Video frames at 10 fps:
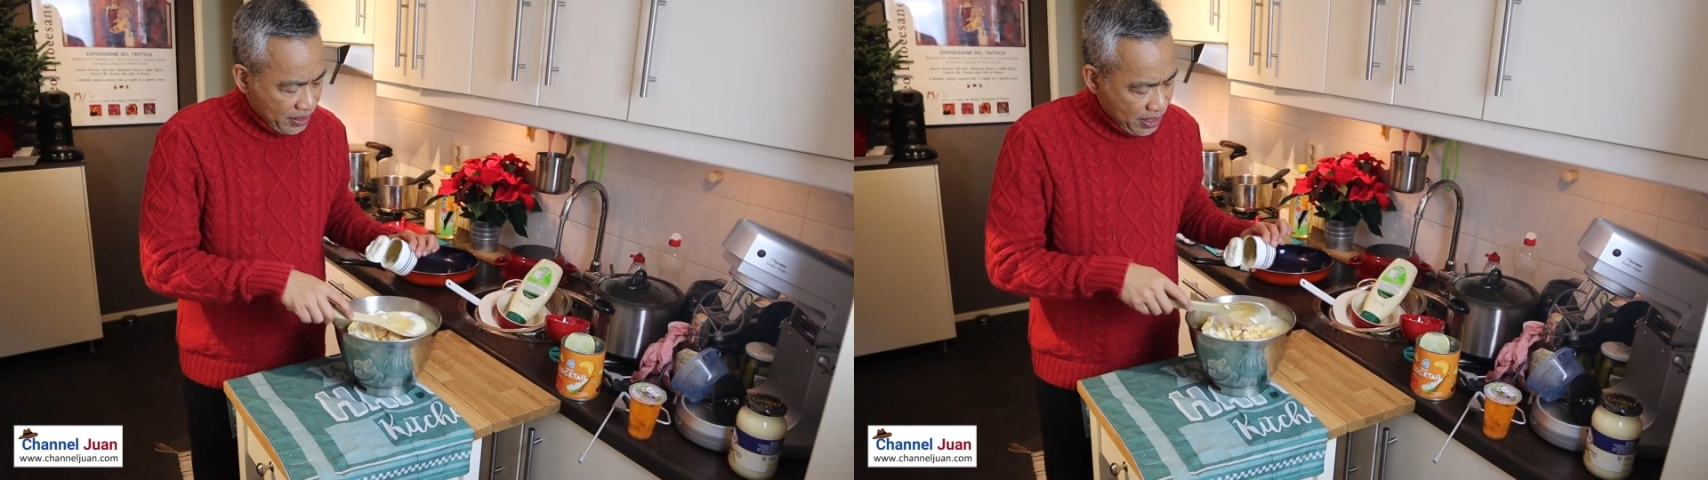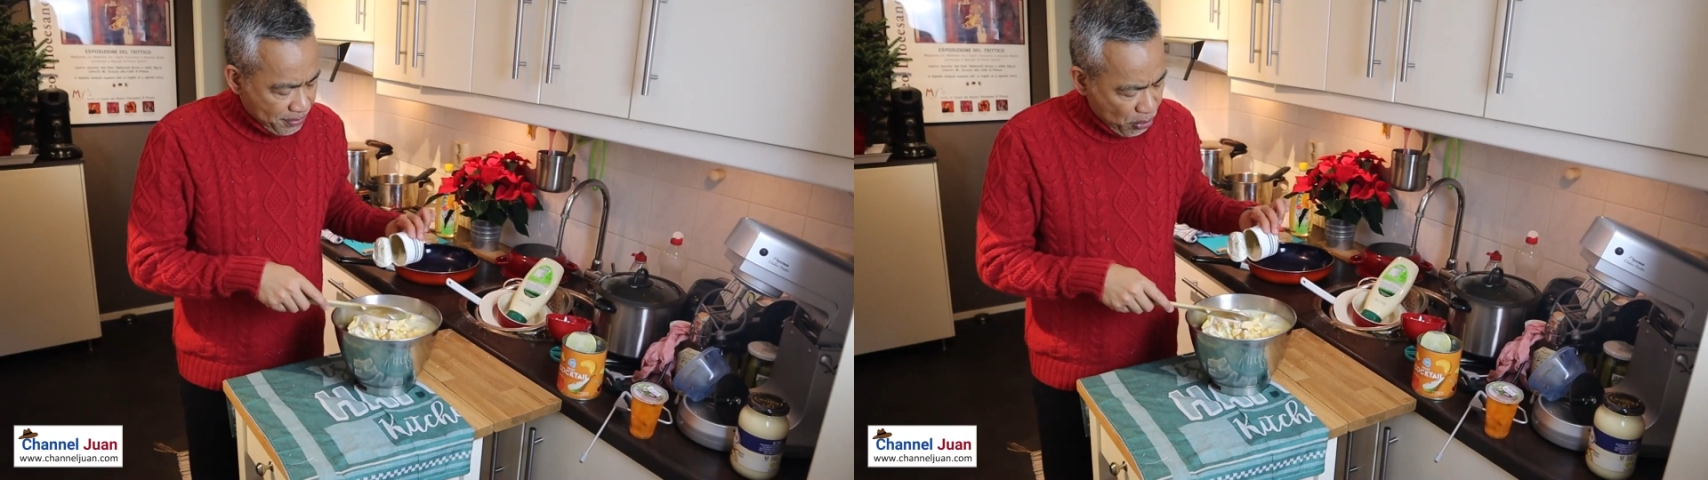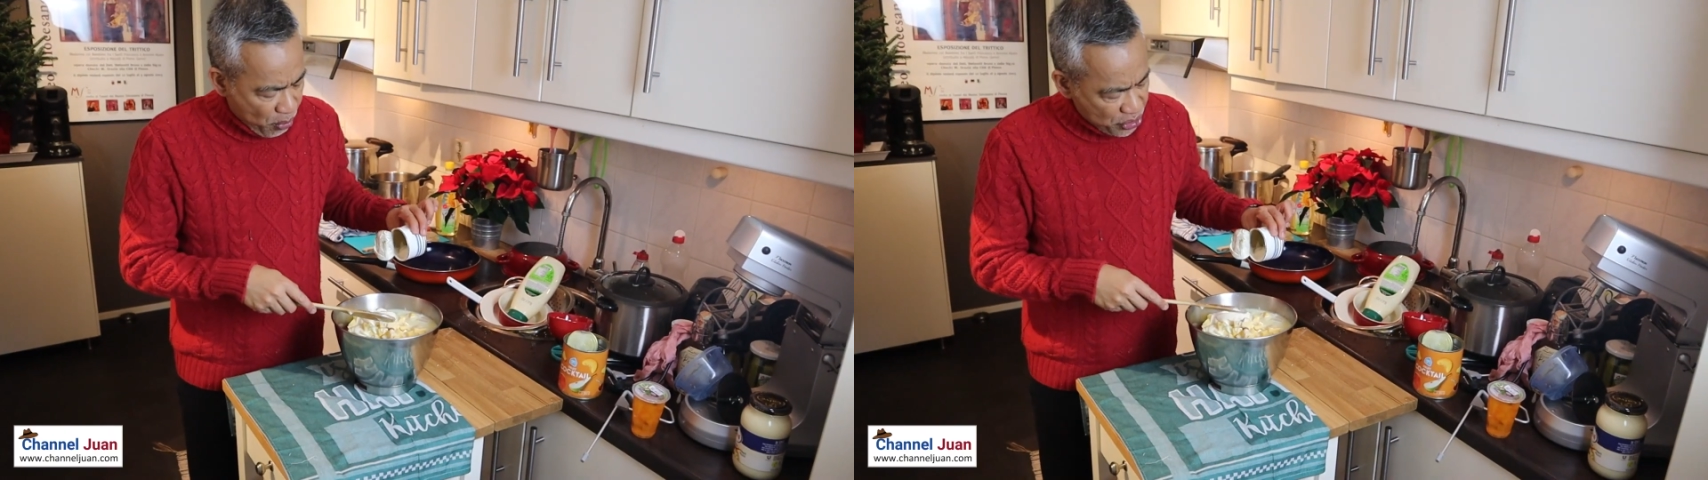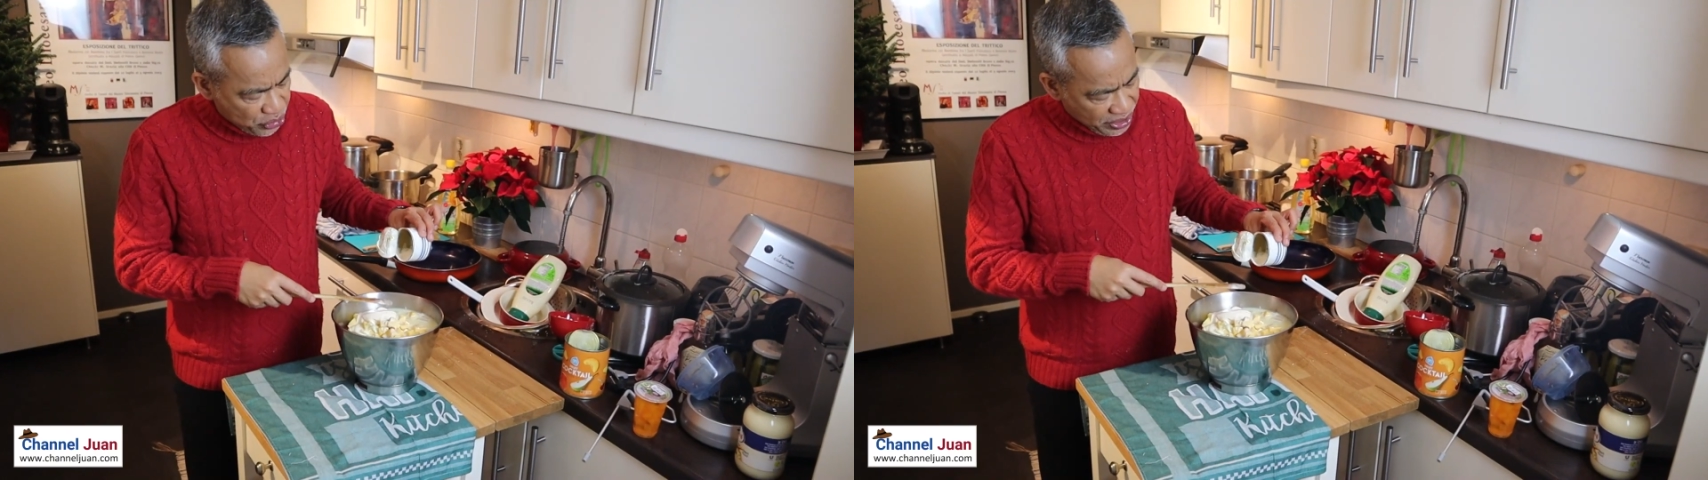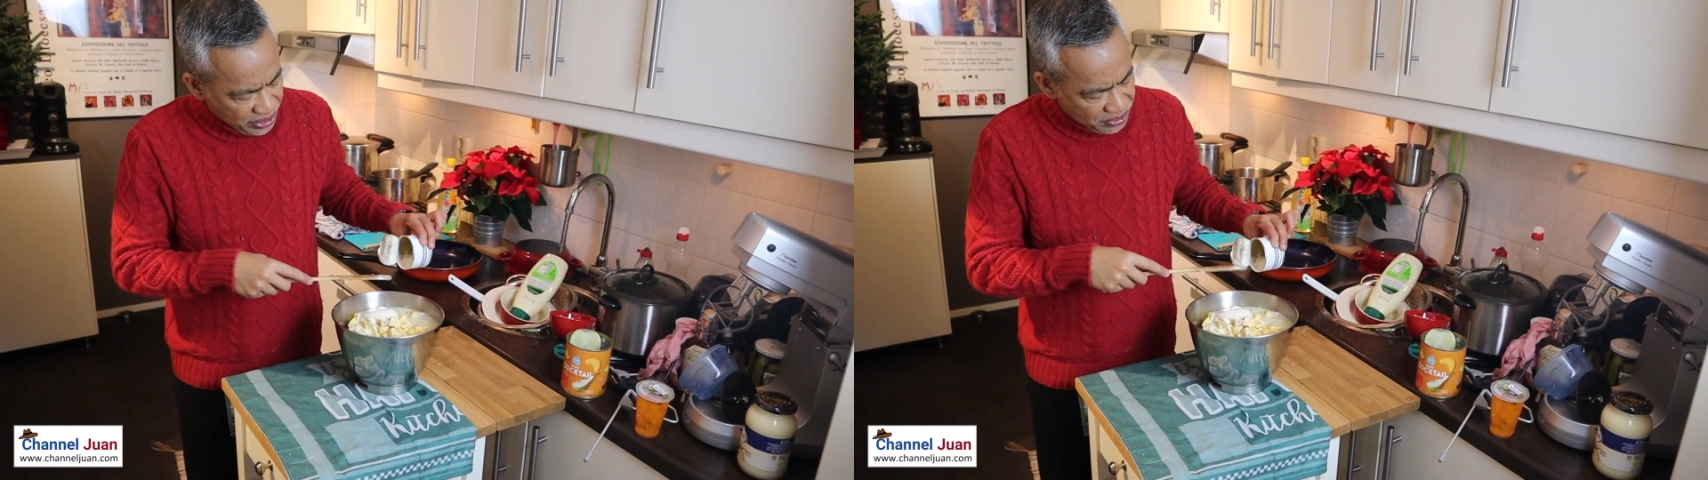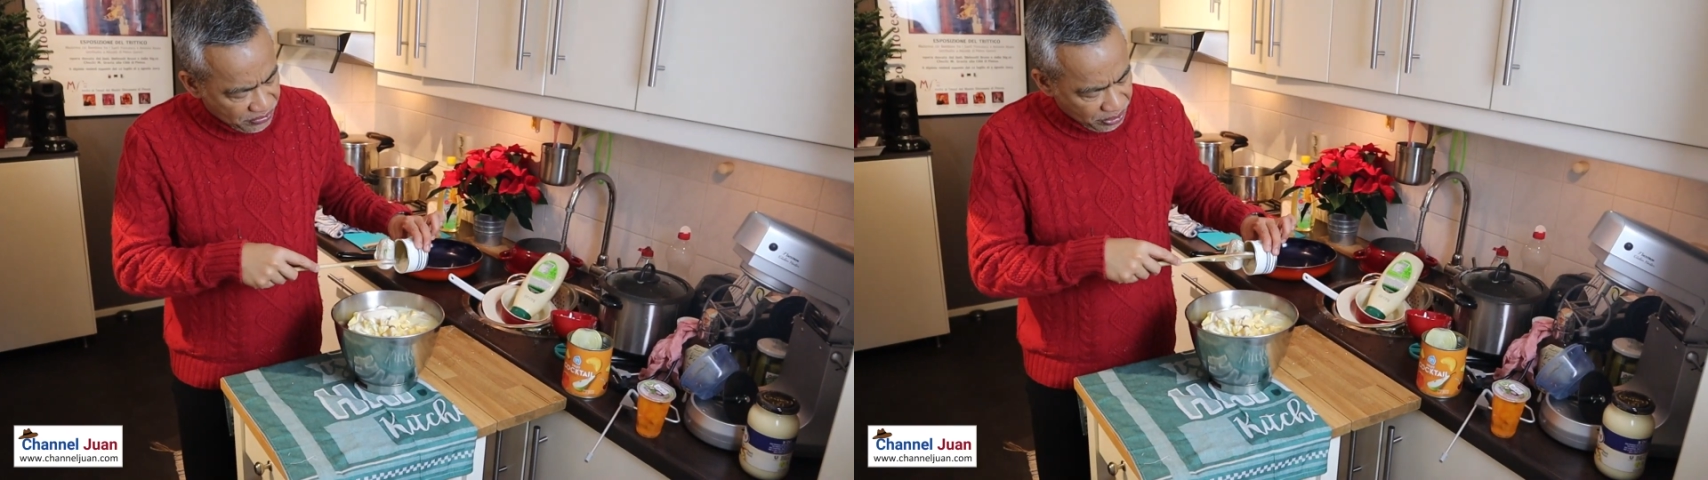If you're watching in the